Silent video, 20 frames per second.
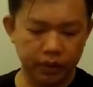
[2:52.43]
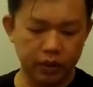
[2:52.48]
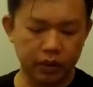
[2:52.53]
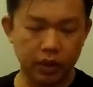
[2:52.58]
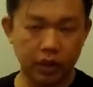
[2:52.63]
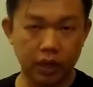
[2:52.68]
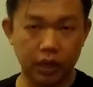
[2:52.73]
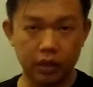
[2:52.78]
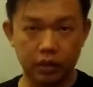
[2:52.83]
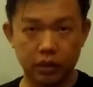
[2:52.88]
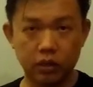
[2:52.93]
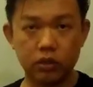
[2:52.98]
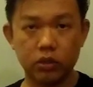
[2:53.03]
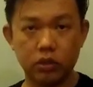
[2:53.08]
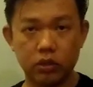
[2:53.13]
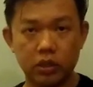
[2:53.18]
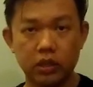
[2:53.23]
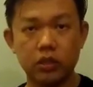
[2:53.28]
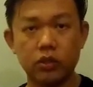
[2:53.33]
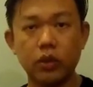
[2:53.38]
Okay,
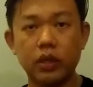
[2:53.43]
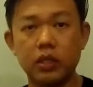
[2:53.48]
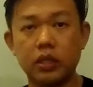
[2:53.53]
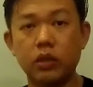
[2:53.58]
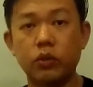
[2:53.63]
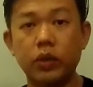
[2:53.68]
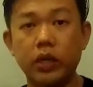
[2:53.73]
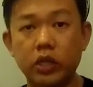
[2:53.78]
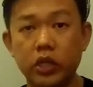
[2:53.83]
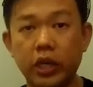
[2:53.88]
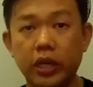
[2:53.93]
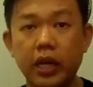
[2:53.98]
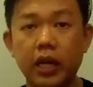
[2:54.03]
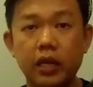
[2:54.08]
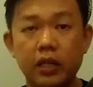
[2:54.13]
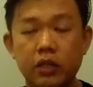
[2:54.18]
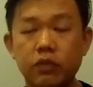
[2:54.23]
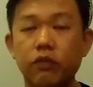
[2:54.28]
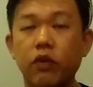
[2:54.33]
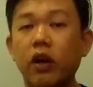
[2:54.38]
this one is a rain jacket.
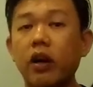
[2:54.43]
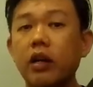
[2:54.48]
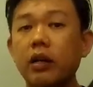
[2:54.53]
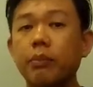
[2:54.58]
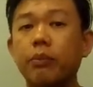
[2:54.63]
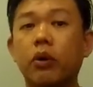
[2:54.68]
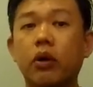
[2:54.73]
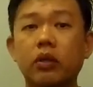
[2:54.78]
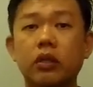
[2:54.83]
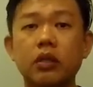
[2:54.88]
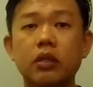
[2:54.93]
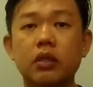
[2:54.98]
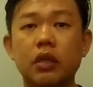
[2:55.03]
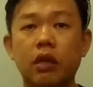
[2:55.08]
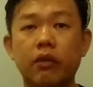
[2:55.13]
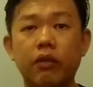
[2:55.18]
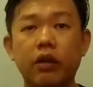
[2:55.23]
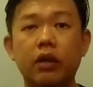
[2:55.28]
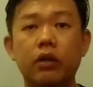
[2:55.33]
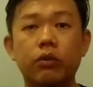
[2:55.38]
It's very important
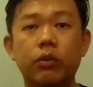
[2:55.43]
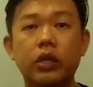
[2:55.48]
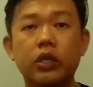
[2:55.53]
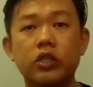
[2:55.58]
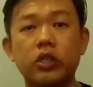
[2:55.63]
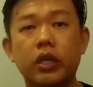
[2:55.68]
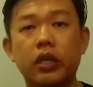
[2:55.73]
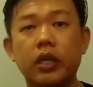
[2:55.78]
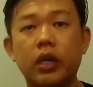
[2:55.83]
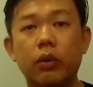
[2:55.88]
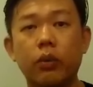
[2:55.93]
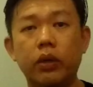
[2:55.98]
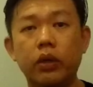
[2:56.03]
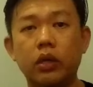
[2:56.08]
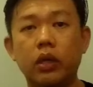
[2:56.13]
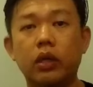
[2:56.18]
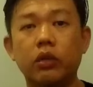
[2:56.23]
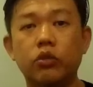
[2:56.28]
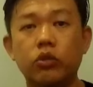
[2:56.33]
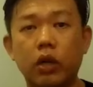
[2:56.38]
having a rain jacket when
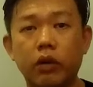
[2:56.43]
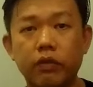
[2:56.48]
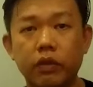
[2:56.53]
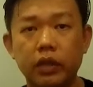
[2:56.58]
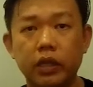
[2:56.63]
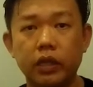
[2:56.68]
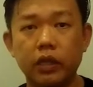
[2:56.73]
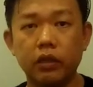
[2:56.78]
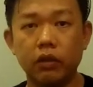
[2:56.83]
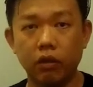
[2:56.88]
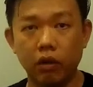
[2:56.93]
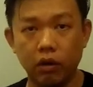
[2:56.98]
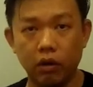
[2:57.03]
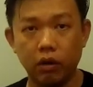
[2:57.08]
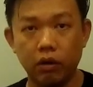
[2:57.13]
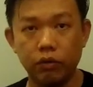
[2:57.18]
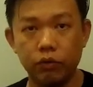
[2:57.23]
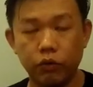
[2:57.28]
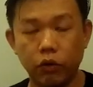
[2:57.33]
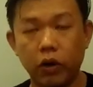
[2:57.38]
you're traveling or
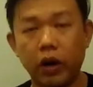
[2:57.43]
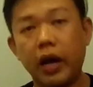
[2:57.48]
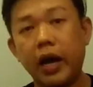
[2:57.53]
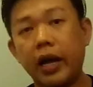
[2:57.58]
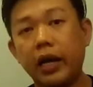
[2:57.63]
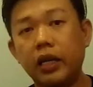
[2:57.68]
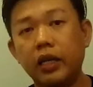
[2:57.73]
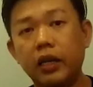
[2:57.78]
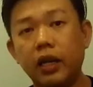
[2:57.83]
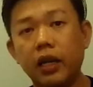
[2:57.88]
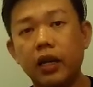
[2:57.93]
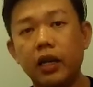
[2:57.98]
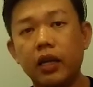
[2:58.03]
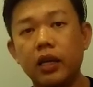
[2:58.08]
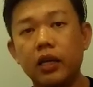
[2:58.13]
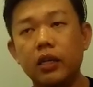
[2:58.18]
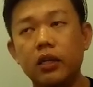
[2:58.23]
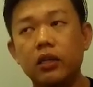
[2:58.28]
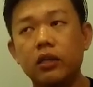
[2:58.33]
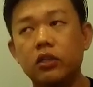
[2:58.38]
for a hike,
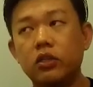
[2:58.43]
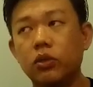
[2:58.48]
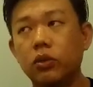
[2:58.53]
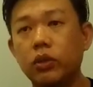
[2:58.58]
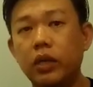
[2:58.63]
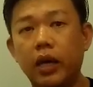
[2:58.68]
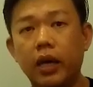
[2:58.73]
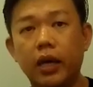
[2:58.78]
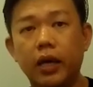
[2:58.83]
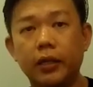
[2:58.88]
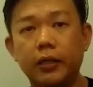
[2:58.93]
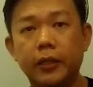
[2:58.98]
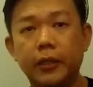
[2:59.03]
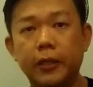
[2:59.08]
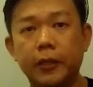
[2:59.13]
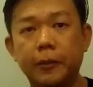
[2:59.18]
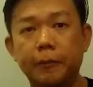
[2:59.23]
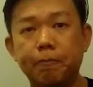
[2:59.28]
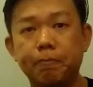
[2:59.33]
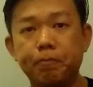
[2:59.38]
so that
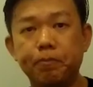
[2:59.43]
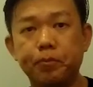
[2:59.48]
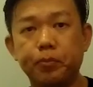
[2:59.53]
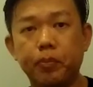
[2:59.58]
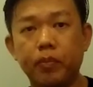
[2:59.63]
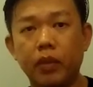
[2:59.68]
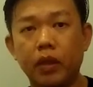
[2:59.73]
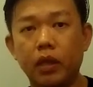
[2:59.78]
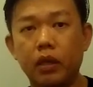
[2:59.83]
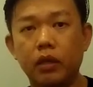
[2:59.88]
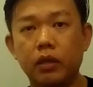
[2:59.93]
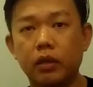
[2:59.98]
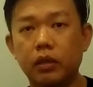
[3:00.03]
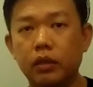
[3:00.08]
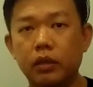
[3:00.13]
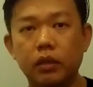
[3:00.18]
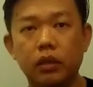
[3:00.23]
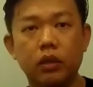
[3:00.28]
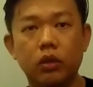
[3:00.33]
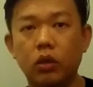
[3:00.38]

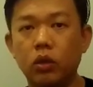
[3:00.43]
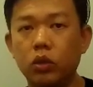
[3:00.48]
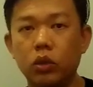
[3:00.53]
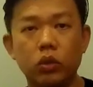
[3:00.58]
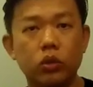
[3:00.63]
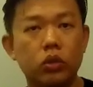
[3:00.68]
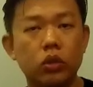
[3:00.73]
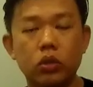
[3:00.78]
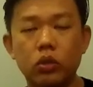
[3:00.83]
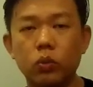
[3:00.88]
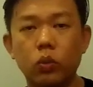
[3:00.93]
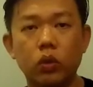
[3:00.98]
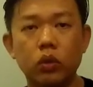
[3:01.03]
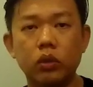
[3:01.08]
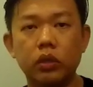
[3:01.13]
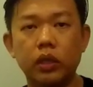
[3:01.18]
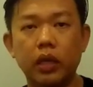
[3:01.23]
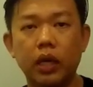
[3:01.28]
you know, you just won't